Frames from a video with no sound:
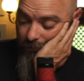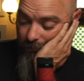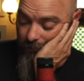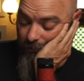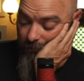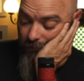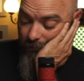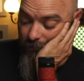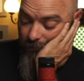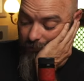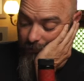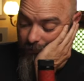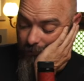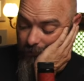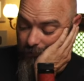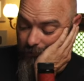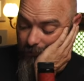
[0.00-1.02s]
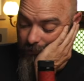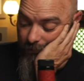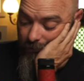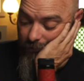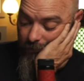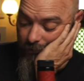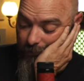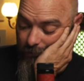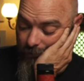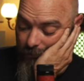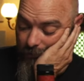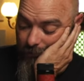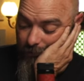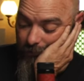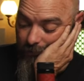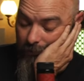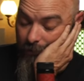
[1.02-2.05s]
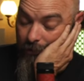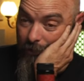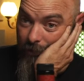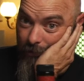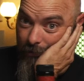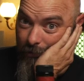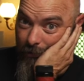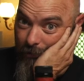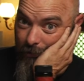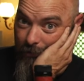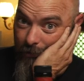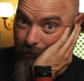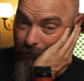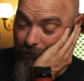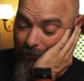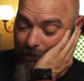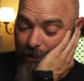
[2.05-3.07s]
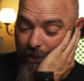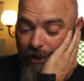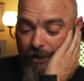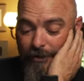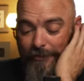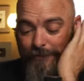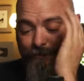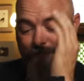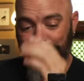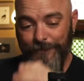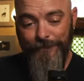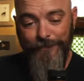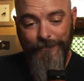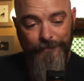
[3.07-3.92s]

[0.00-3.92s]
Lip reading: This person isn't speaking.